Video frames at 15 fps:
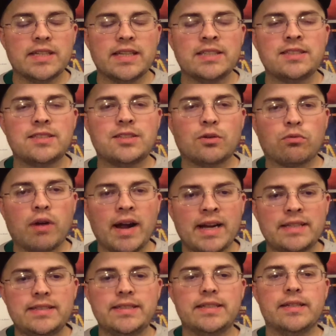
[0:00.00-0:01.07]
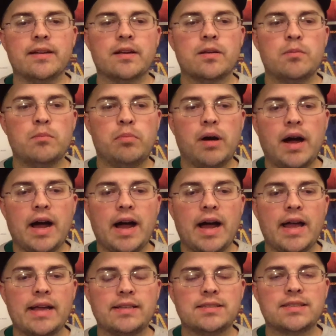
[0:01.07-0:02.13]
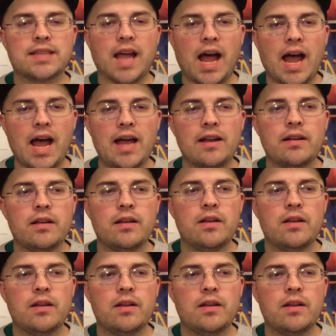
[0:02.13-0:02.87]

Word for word: It's directed by Scott